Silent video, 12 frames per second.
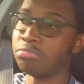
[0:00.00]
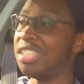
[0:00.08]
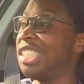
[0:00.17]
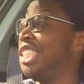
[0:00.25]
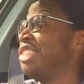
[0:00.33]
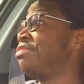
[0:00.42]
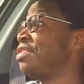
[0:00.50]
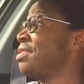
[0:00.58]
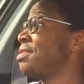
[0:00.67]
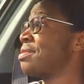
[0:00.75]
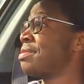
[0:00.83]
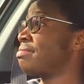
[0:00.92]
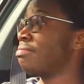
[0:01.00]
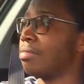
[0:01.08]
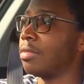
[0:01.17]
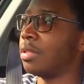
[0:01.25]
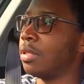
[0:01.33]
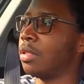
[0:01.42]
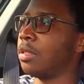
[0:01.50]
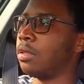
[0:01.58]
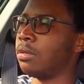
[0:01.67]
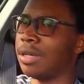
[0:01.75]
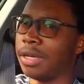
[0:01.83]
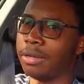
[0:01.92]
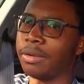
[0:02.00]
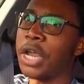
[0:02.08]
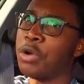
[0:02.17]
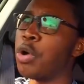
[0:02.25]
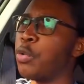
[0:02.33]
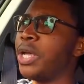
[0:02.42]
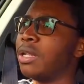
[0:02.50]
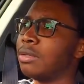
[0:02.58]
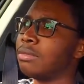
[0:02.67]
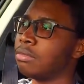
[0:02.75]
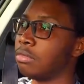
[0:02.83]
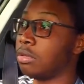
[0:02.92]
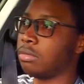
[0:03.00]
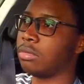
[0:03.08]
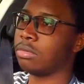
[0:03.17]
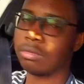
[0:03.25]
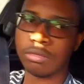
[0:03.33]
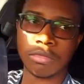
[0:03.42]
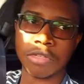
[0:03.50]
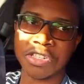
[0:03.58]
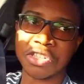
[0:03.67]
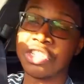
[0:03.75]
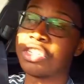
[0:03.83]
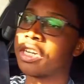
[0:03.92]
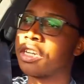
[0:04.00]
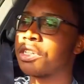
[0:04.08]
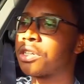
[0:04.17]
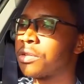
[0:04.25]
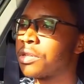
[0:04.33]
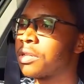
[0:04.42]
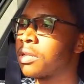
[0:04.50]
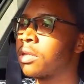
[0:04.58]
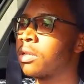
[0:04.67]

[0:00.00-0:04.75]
the difference. I know I will. Let's just try it out.